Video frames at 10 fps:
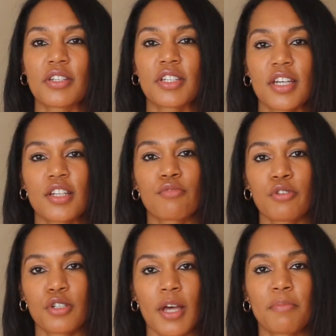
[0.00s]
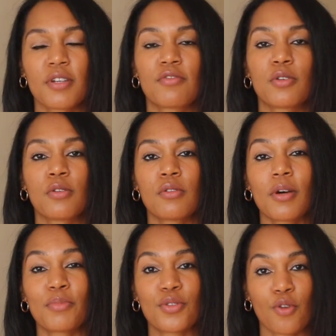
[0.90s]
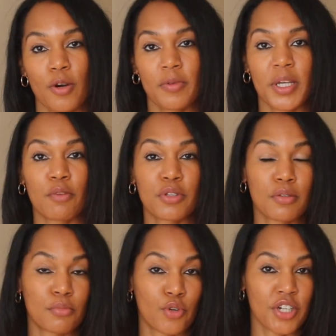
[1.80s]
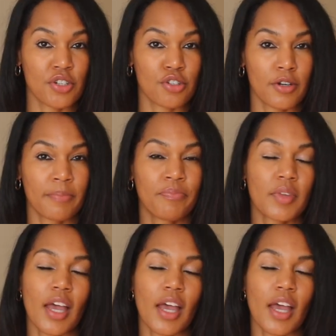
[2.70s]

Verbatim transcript: the skin is receptive to absorbing it the moisture.